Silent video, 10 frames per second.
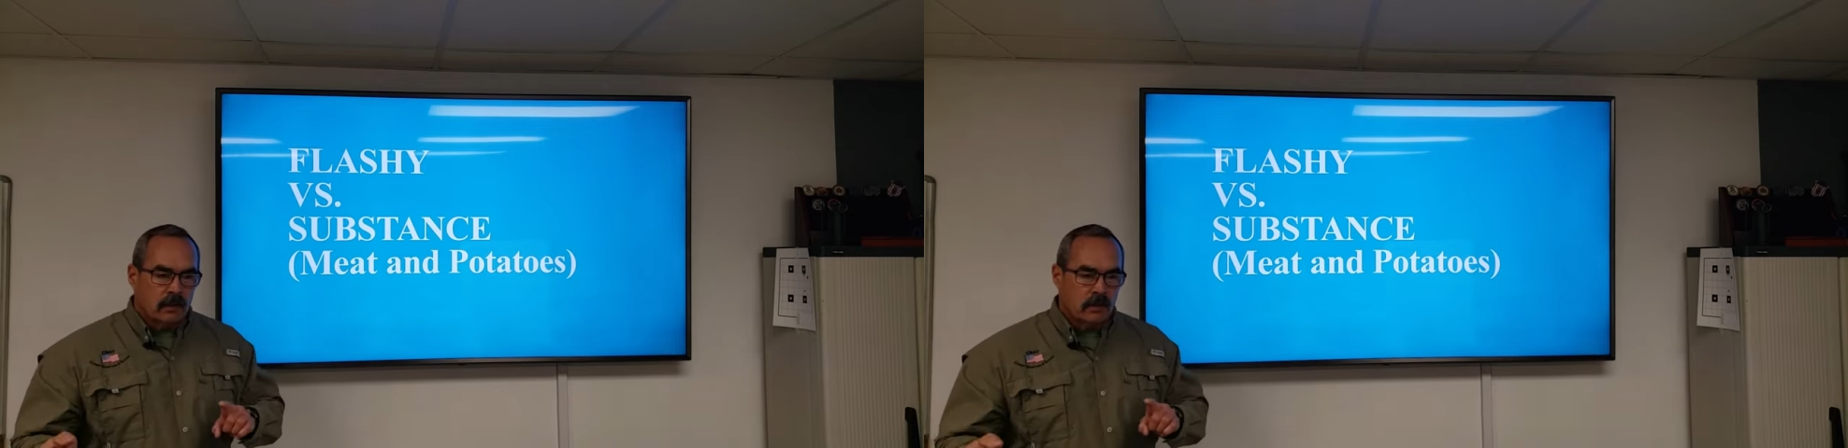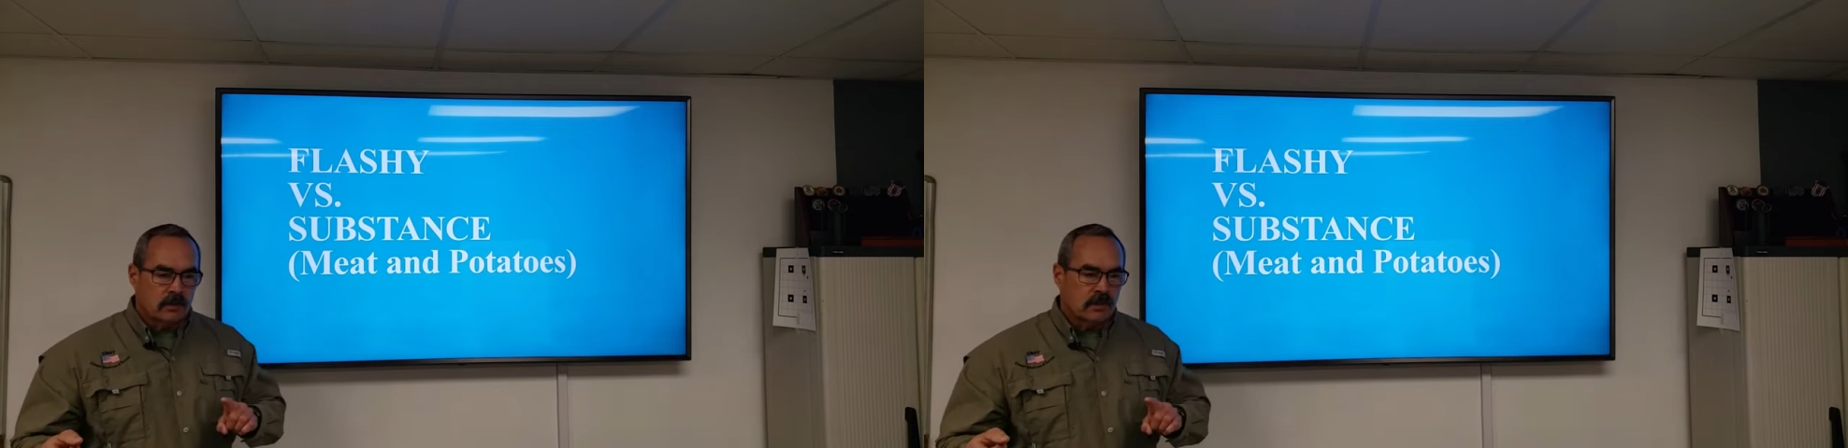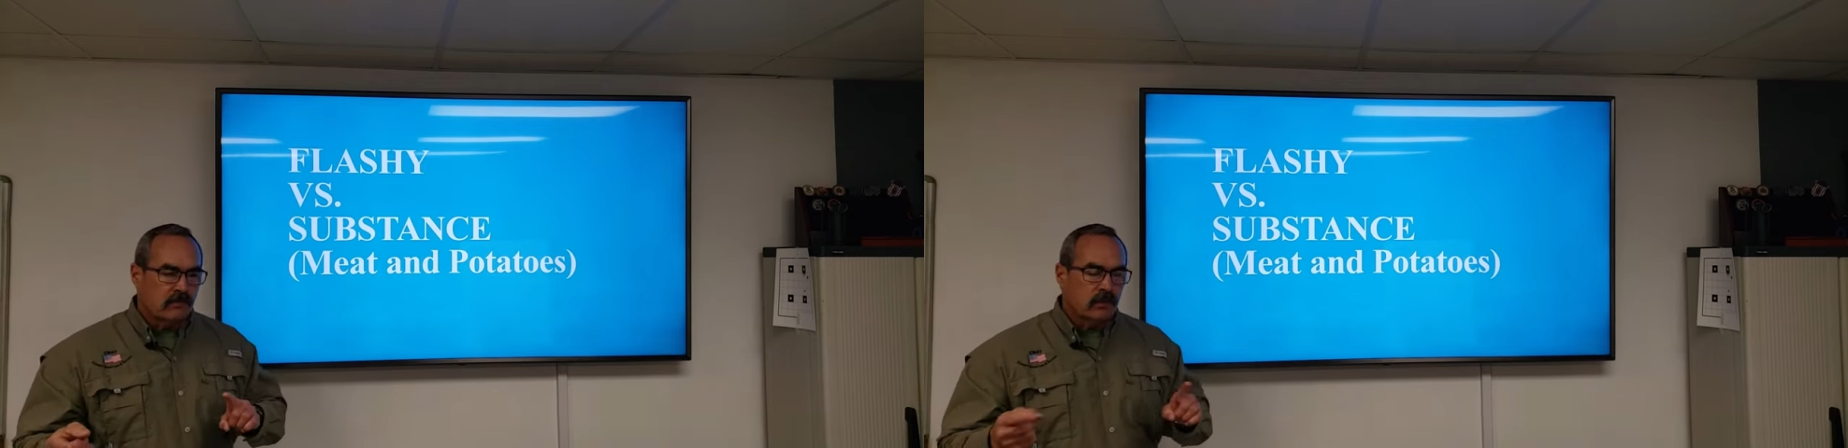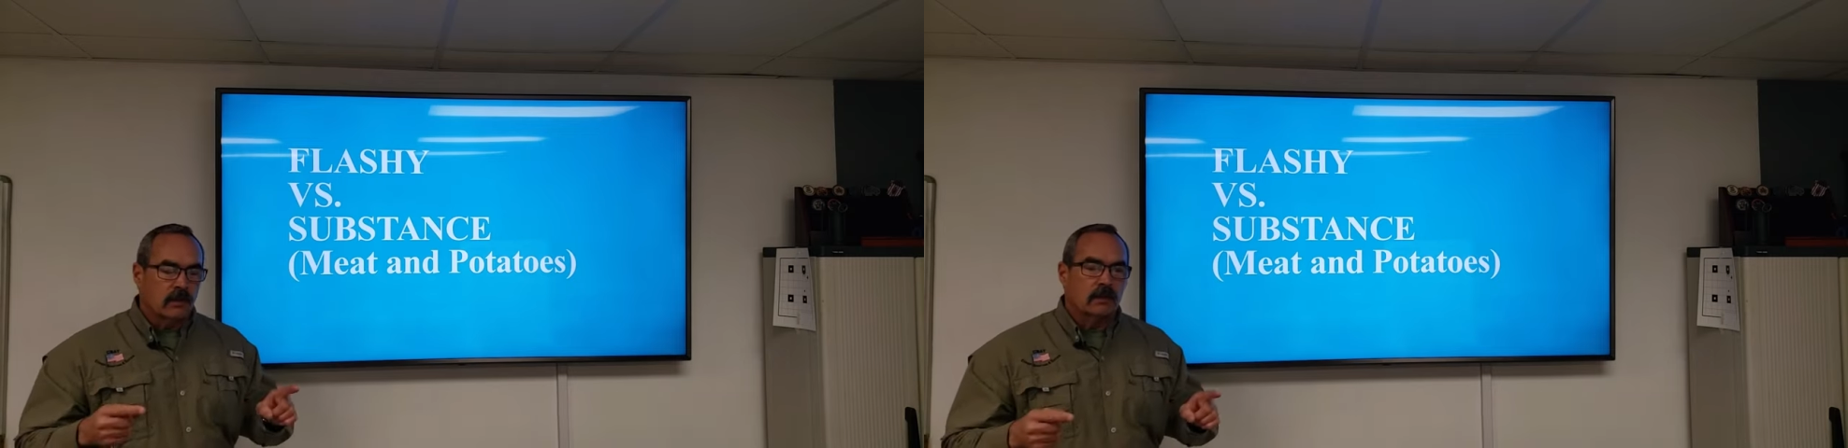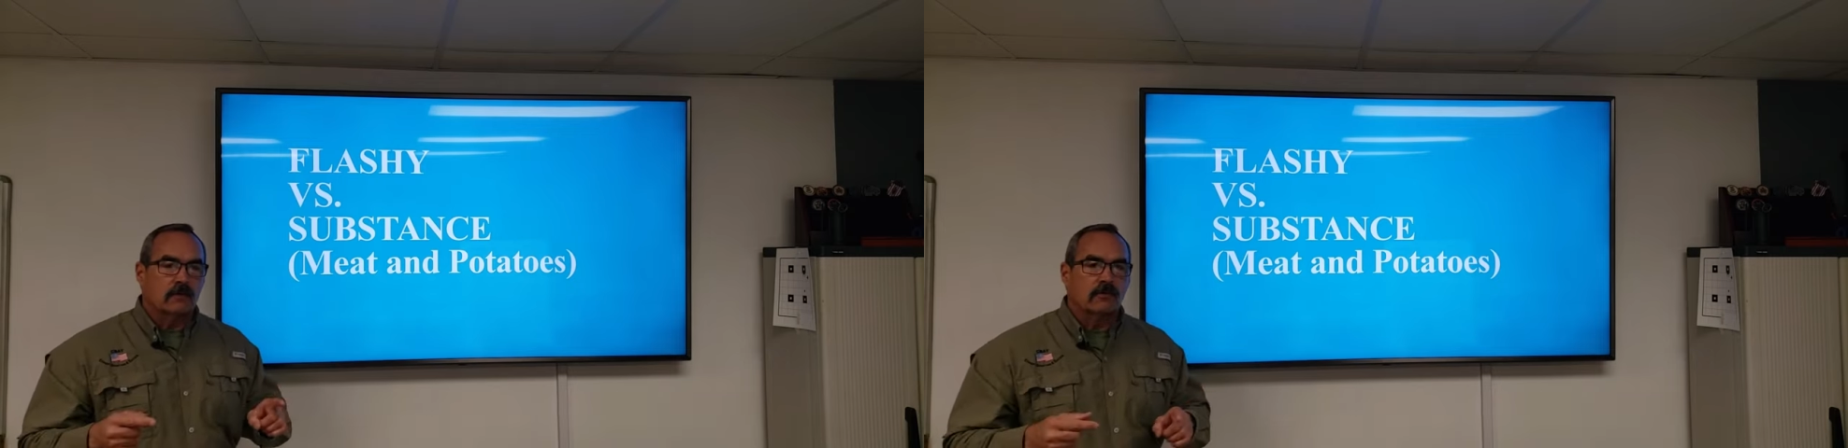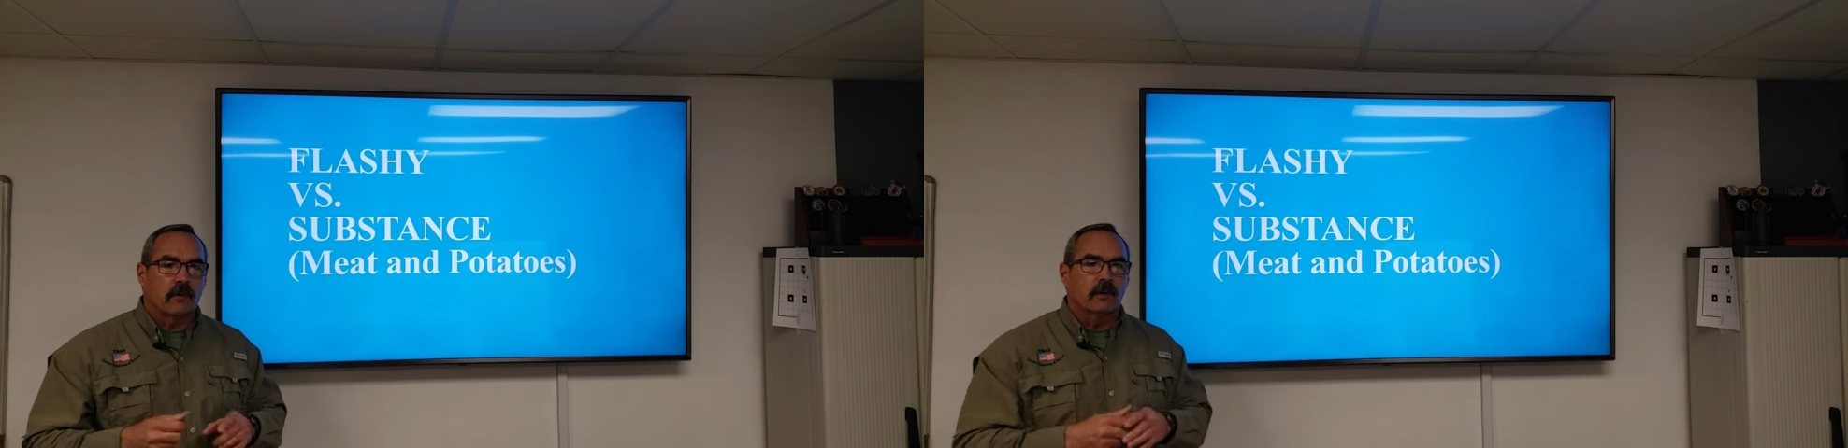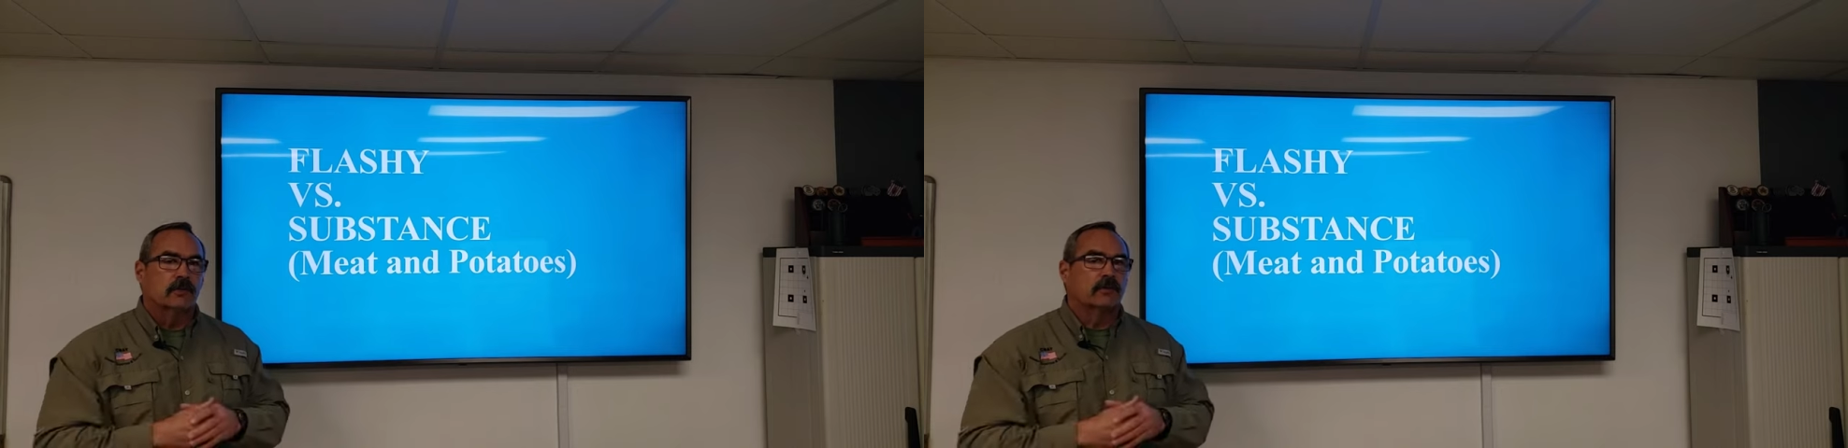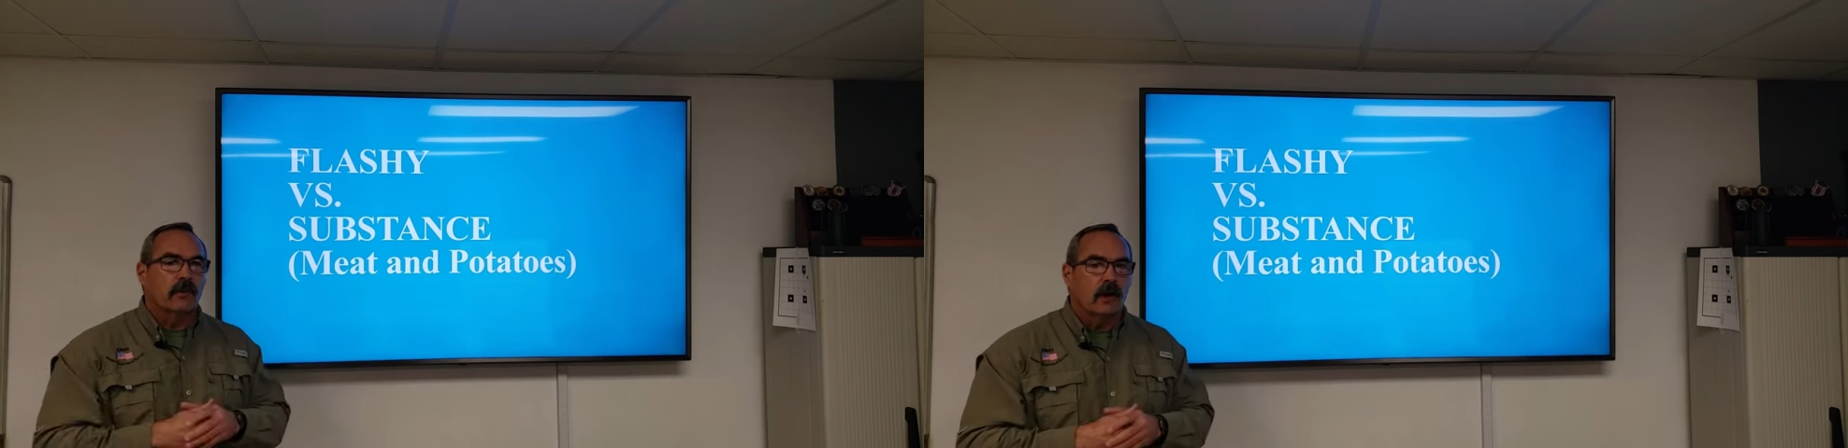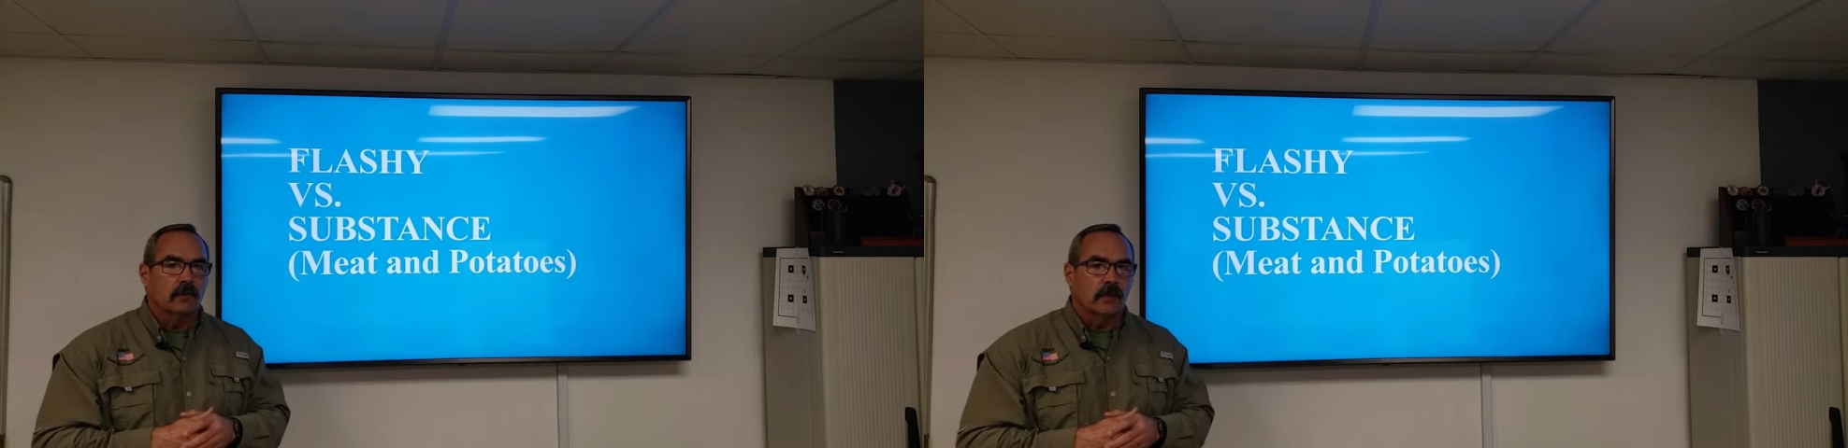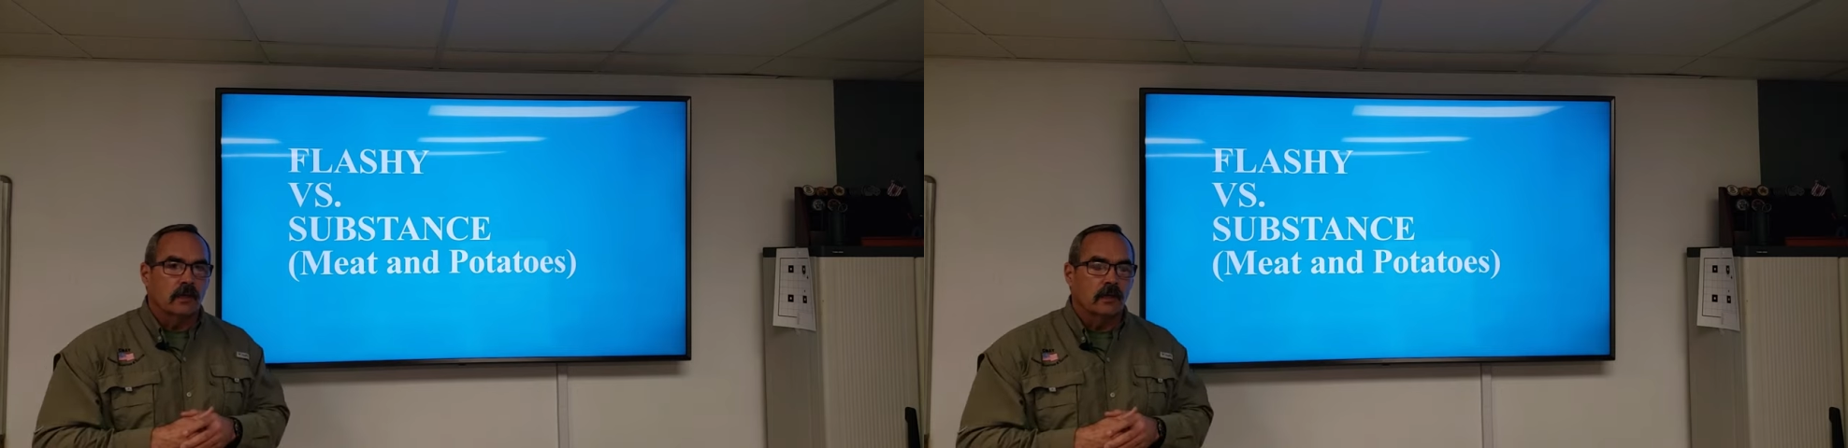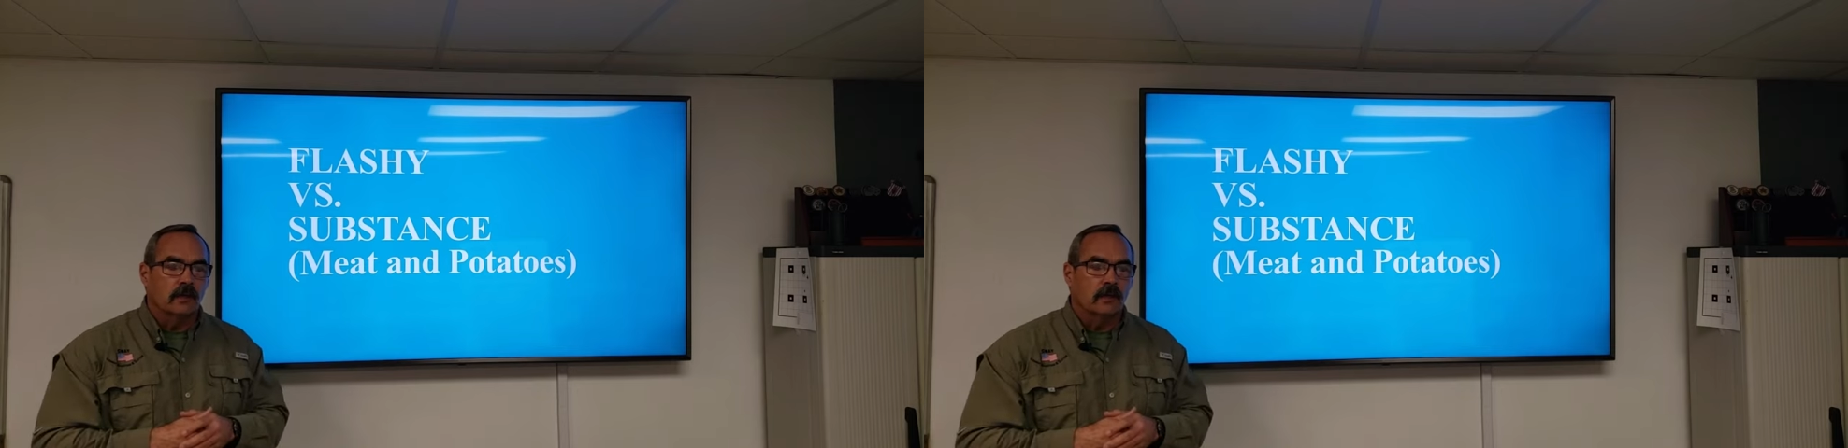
You just have to look as far as Uvalde.